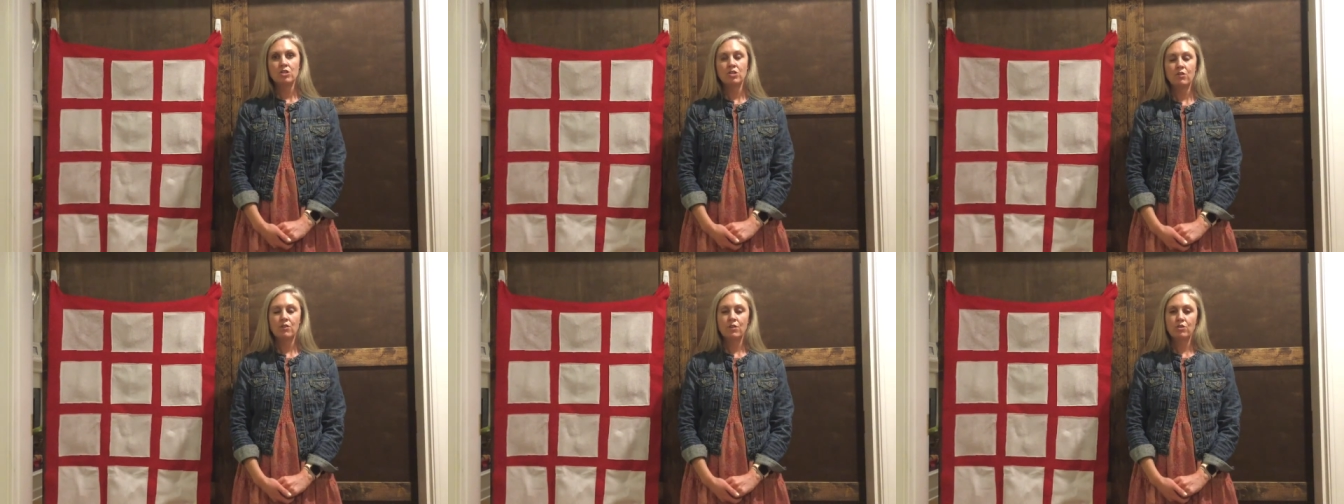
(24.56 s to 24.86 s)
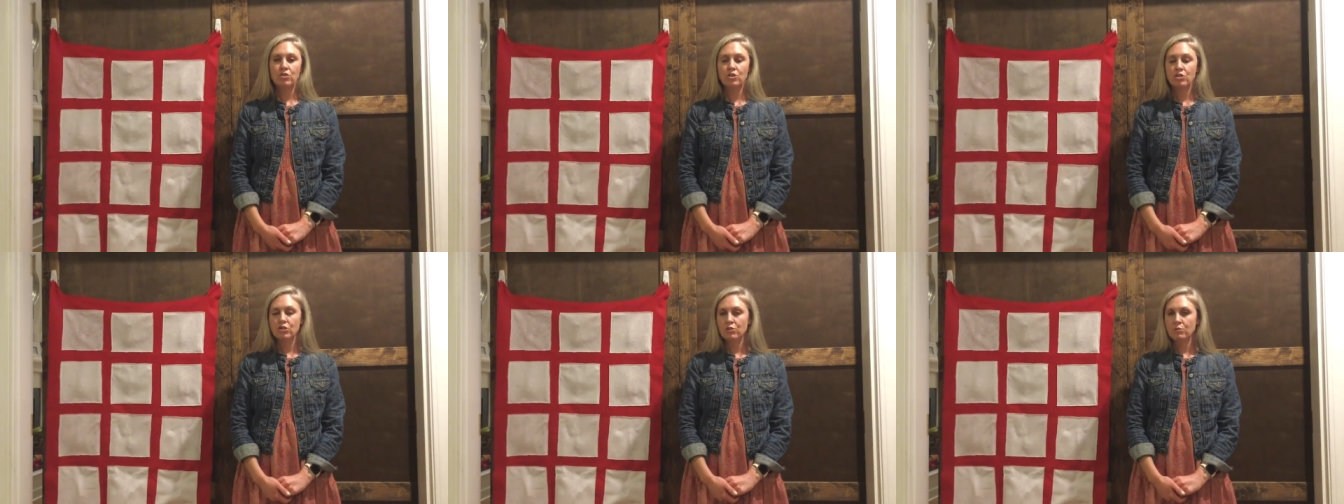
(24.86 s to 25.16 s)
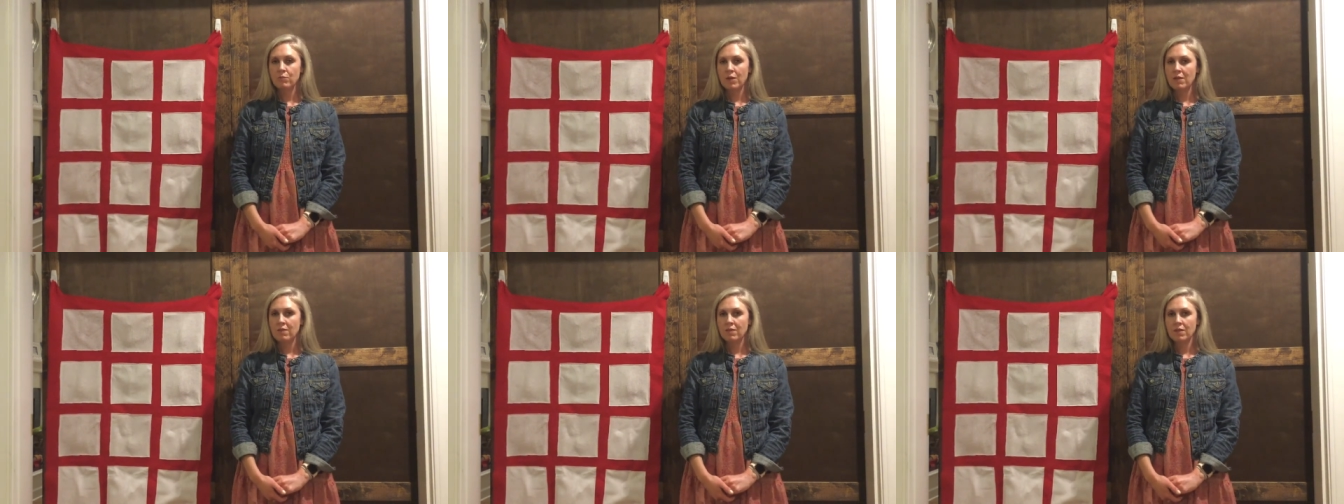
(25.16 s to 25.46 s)
So there's
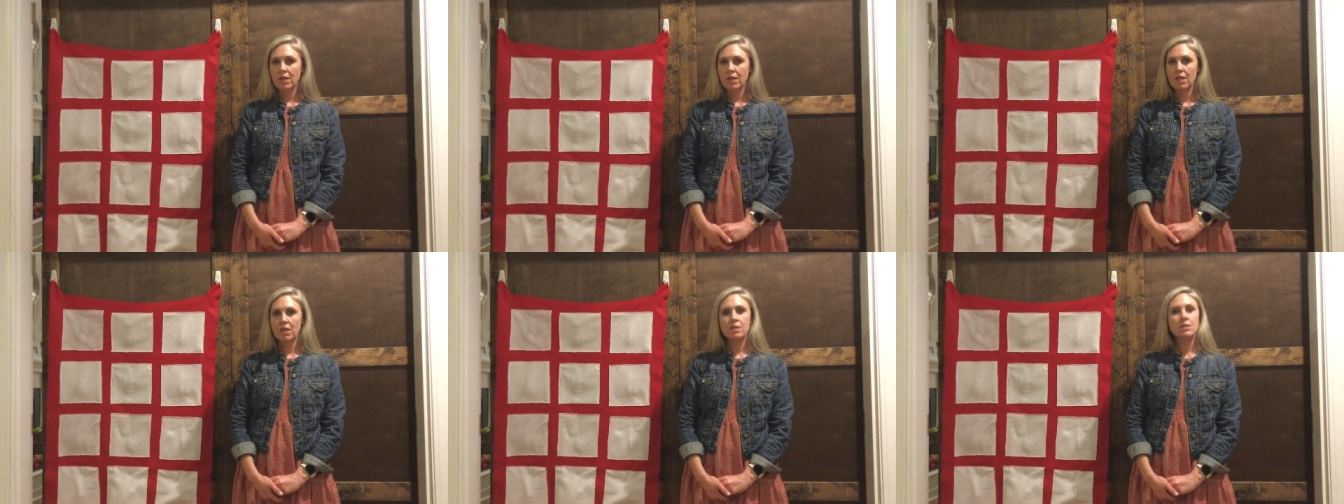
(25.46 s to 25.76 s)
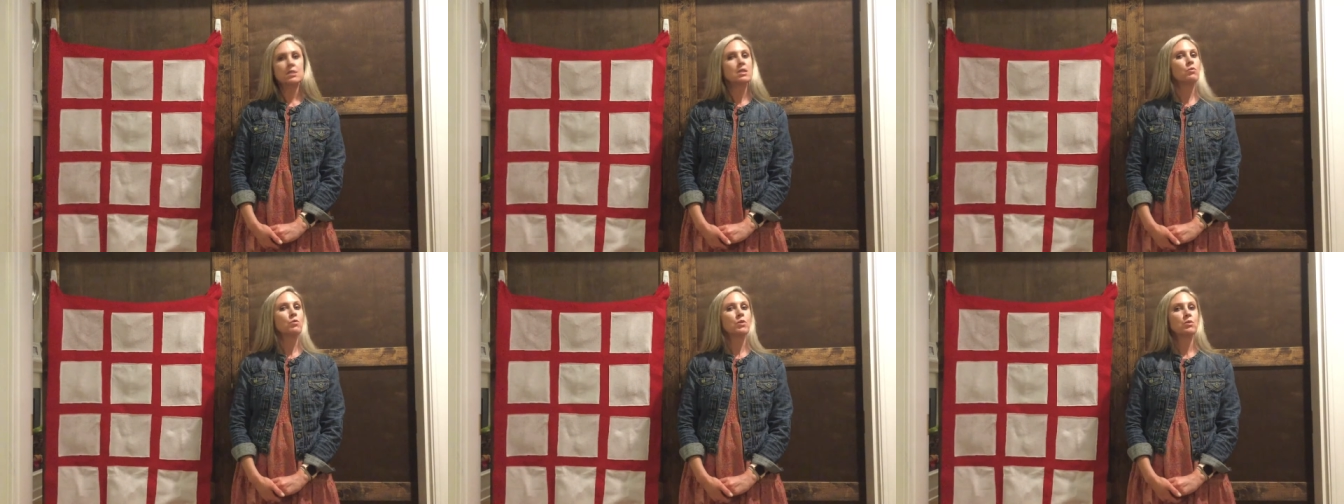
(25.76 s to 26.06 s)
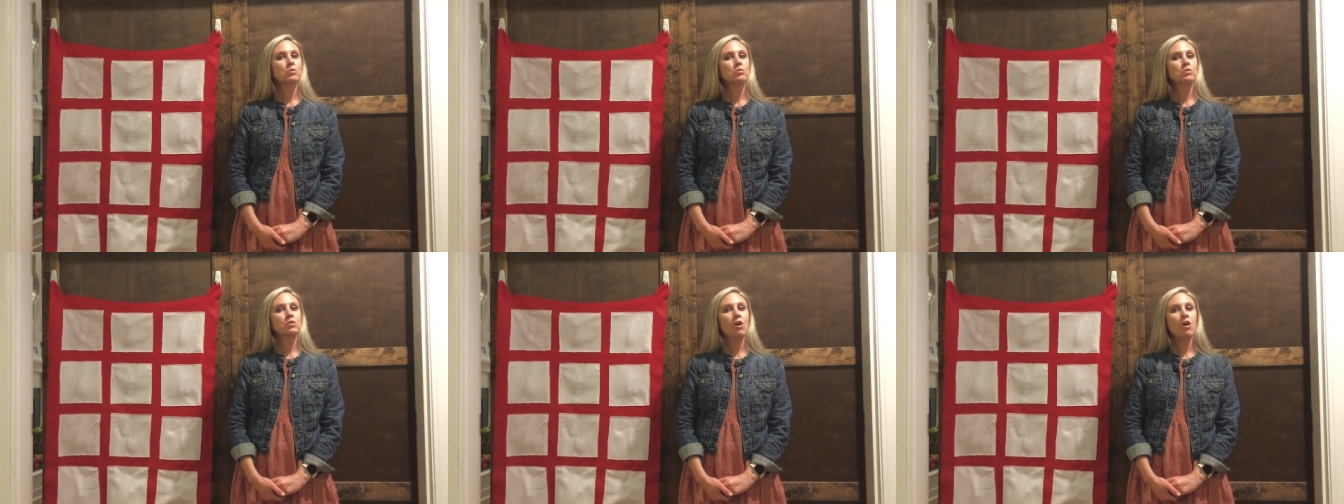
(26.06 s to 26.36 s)
two main things that
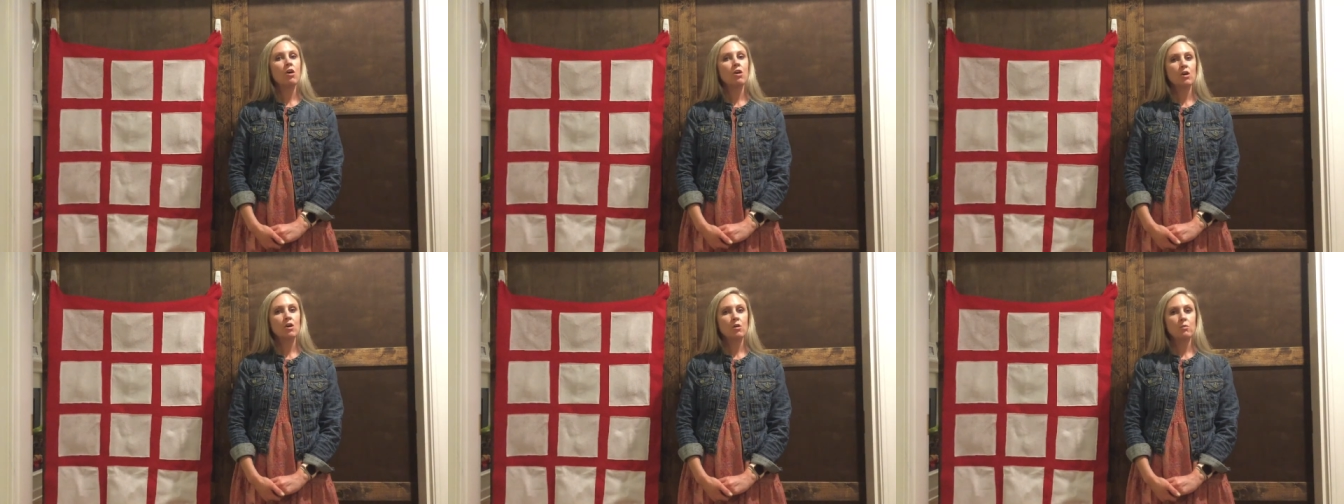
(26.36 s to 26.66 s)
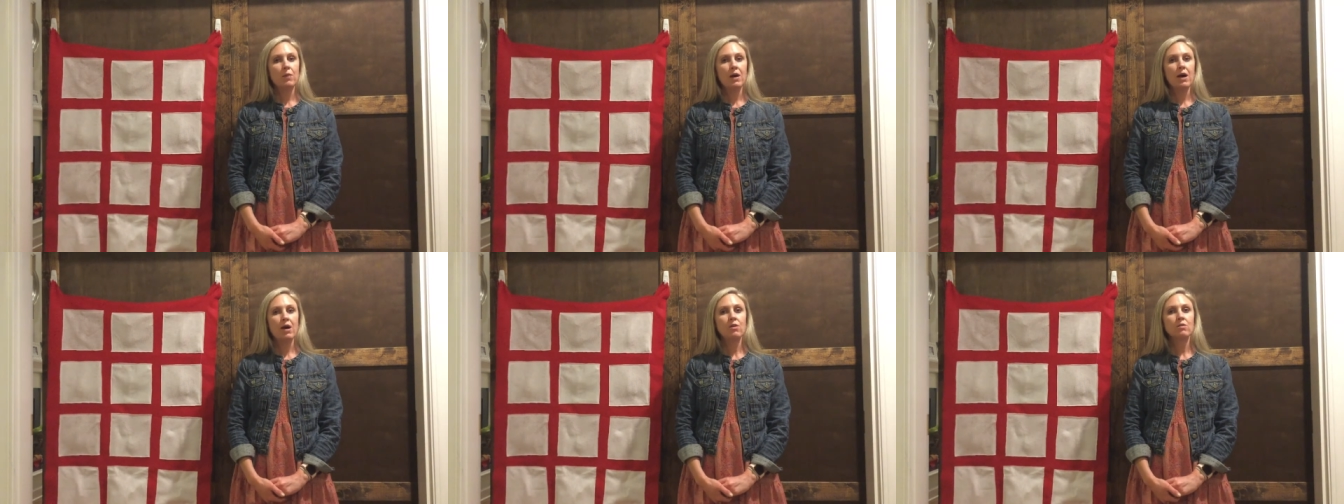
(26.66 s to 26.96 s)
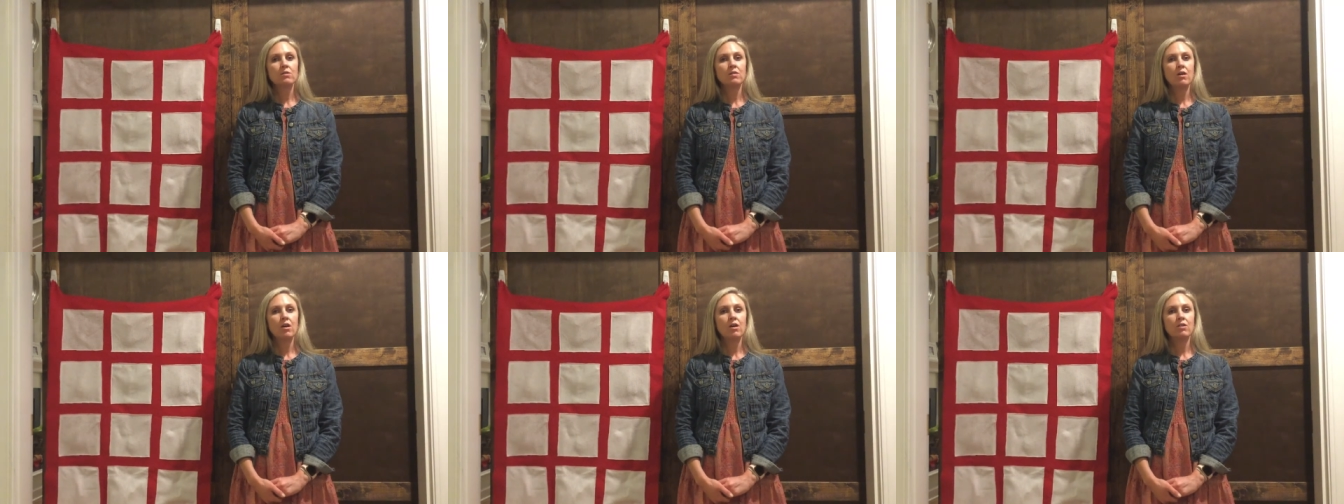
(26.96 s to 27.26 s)
we will talk
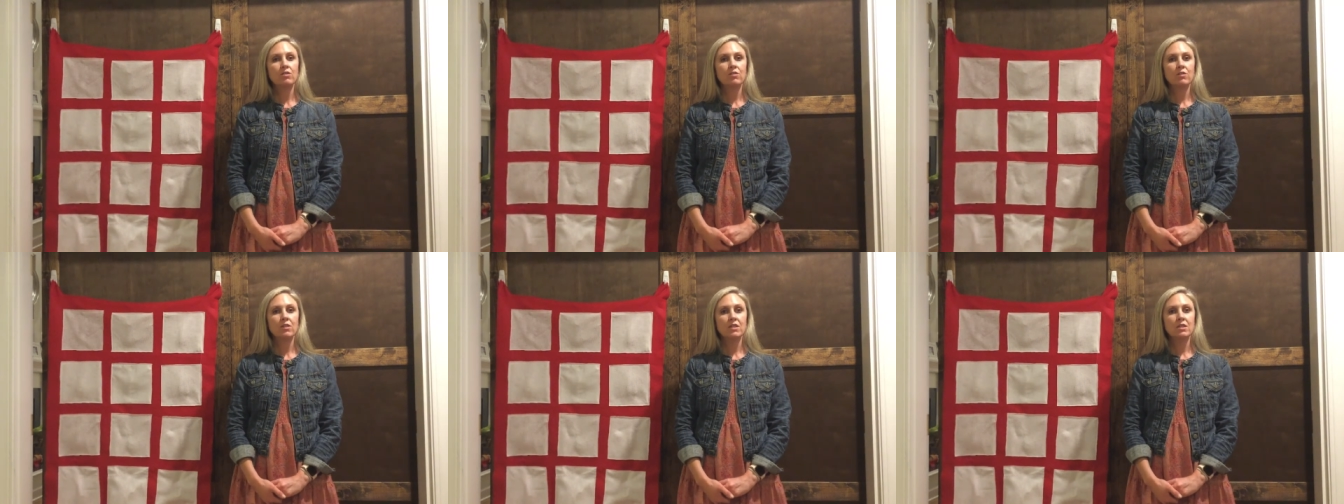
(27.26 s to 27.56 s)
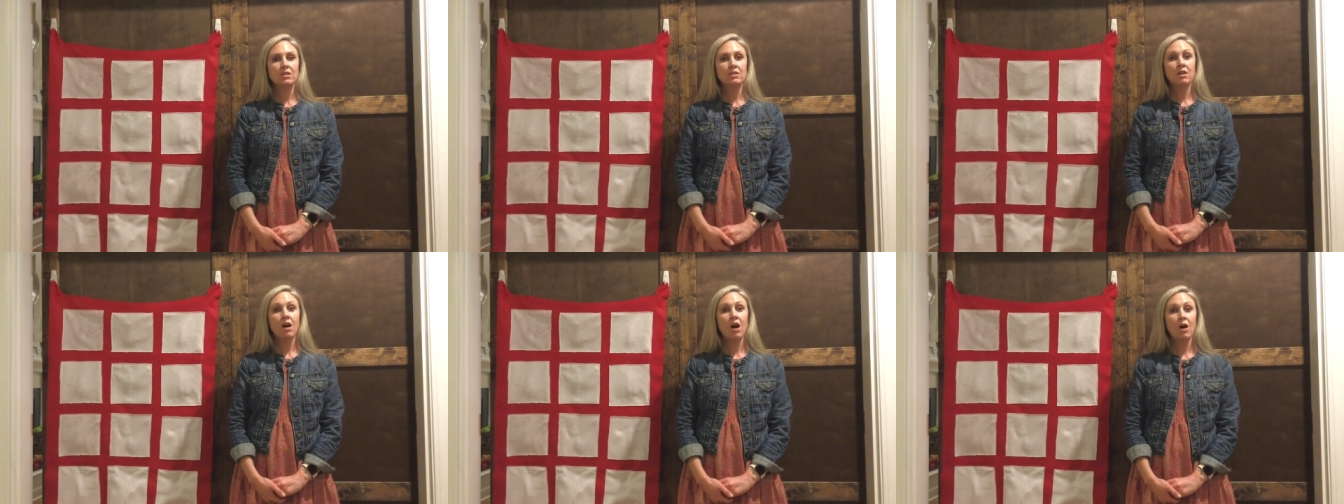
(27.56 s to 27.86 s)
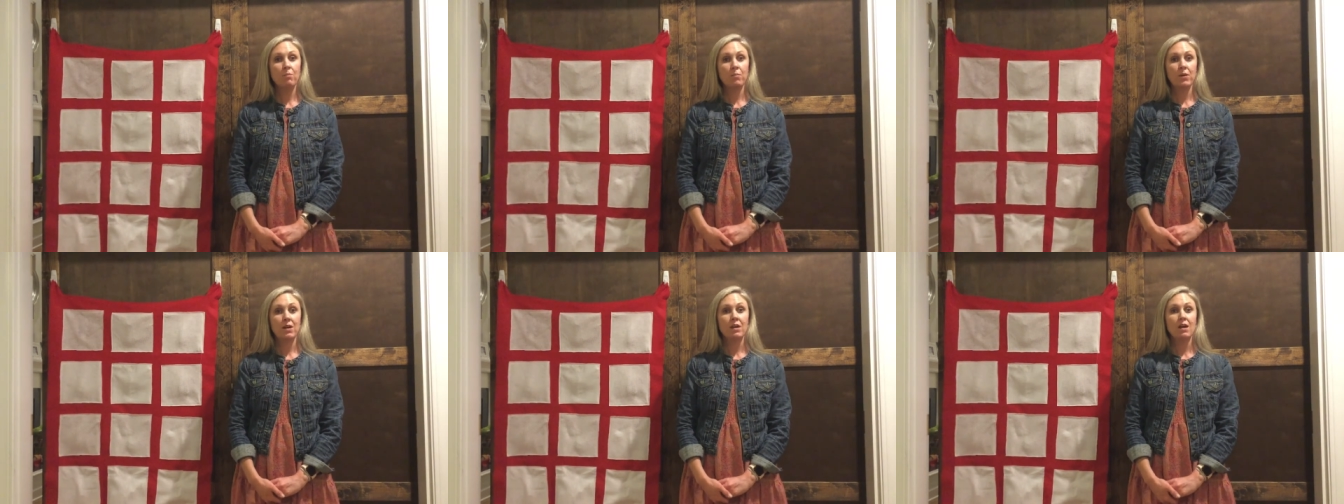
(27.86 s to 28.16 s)
about under this
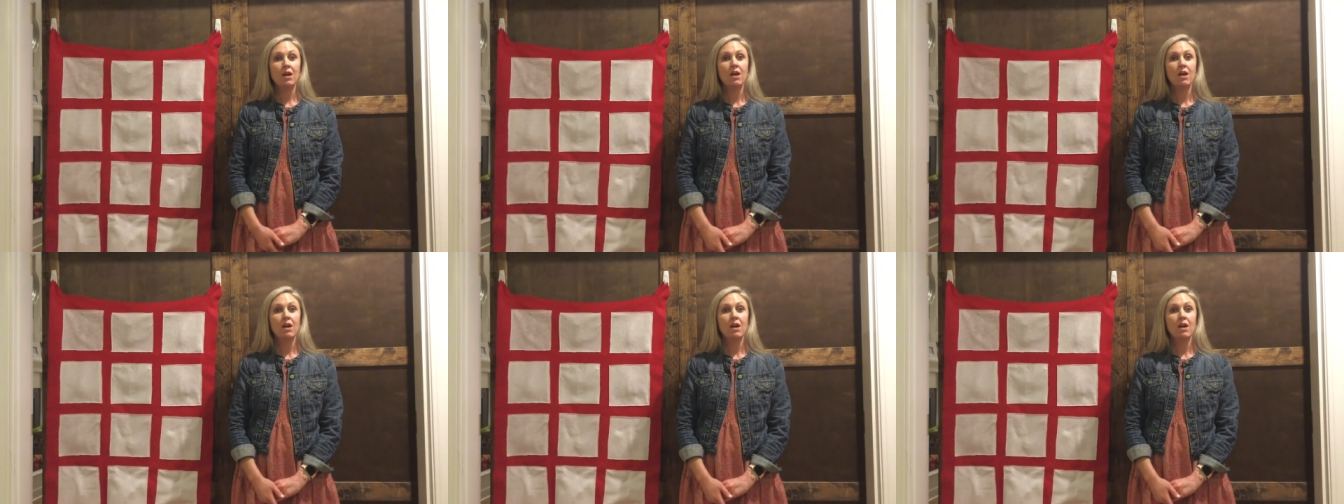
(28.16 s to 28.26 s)
topic.